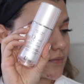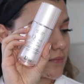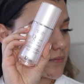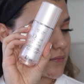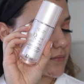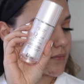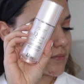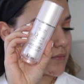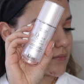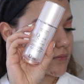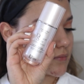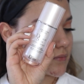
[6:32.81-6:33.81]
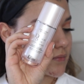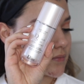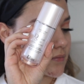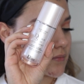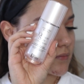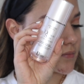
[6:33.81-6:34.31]
and this is from
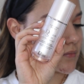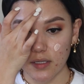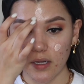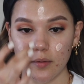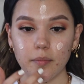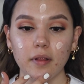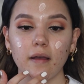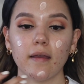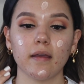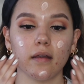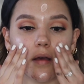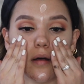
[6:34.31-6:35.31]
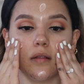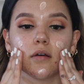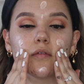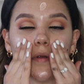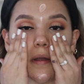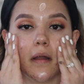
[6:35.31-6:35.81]
Dior, and apply it all
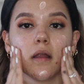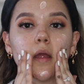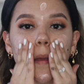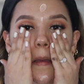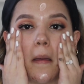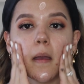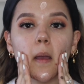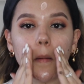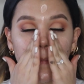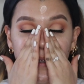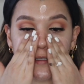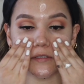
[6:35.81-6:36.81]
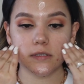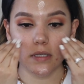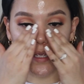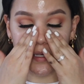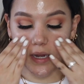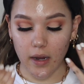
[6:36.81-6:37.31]
over my
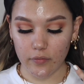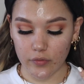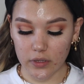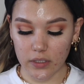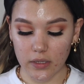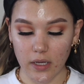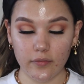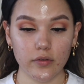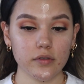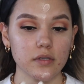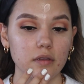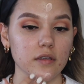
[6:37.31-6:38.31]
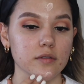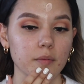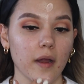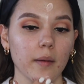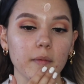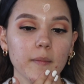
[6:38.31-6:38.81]
skin. I really love using this
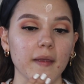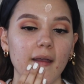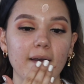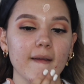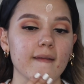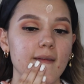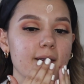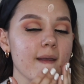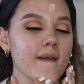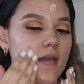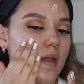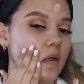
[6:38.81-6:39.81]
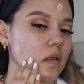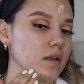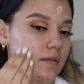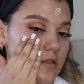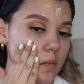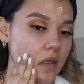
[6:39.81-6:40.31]
primer because it
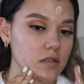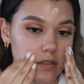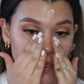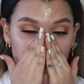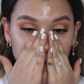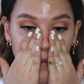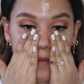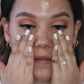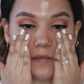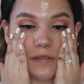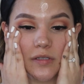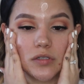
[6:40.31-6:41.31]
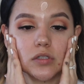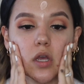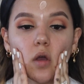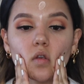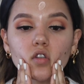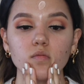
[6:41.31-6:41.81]
leaves my skin
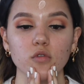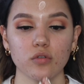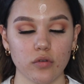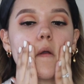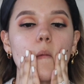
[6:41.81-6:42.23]
so smooth.